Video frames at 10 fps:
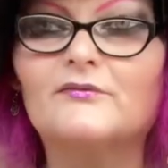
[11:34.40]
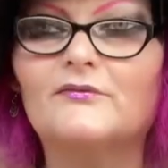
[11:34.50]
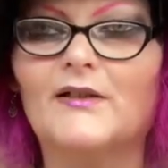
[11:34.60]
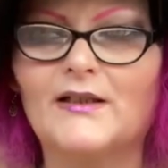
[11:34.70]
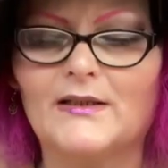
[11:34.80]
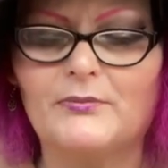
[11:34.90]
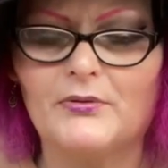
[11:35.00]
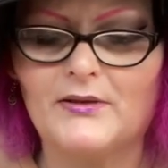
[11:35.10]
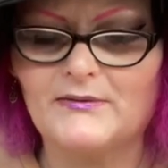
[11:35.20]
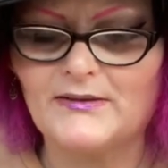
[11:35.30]
greatly
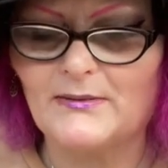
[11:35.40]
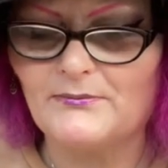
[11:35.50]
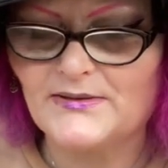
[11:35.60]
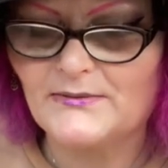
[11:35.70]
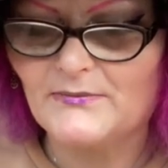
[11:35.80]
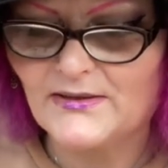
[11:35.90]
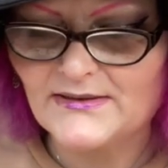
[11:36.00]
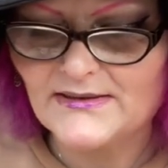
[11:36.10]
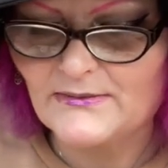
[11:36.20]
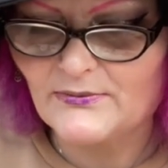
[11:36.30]
numbered them
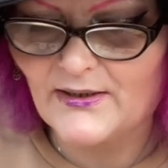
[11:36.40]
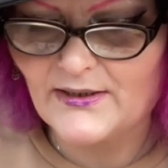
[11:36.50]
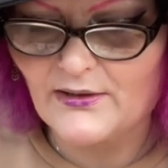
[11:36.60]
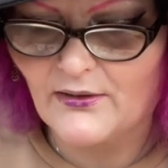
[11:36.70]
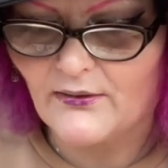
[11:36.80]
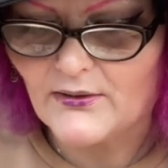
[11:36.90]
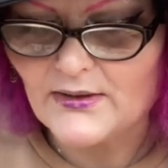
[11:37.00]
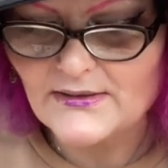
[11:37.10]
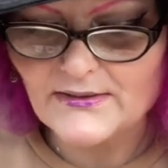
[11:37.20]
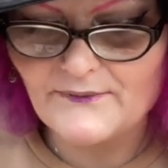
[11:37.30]
and said what they are.
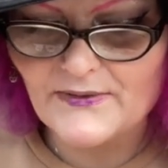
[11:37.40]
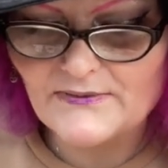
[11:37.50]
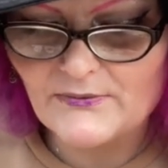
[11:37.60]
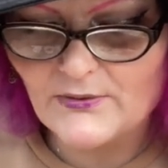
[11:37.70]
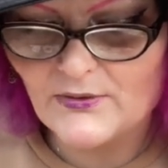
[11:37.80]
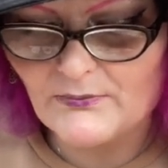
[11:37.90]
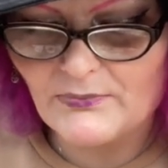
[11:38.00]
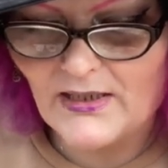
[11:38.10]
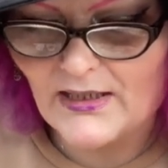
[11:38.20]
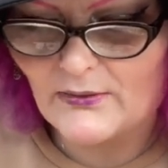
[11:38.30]
So first of all, we've got the
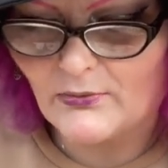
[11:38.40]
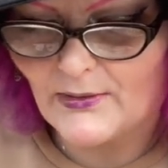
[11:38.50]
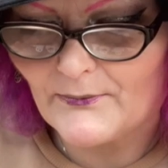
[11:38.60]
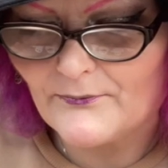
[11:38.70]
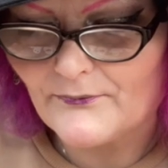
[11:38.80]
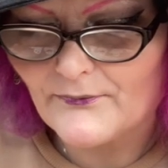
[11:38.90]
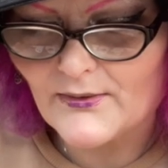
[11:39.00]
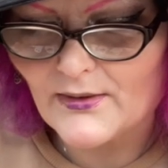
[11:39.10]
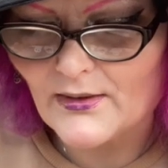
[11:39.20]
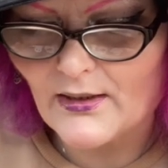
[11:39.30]
black one,
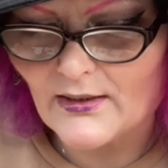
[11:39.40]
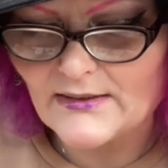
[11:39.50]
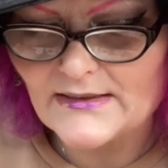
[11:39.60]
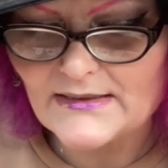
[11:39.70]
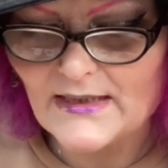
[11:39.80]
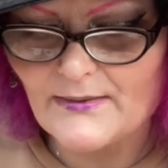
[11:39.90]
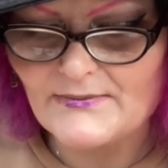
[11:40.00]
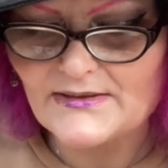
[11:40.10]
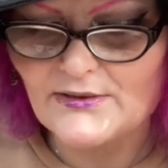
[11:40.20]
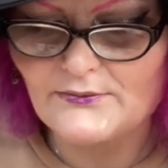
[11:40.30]
and this is
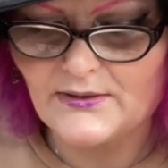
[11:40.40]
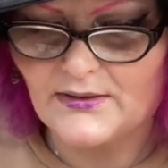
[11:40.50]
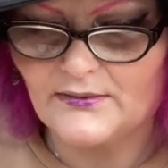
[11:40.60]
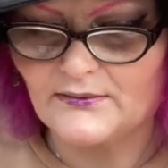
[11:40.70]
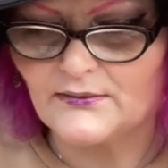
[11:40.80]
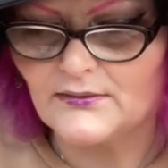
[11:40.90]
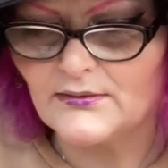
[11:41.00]
Amazonite.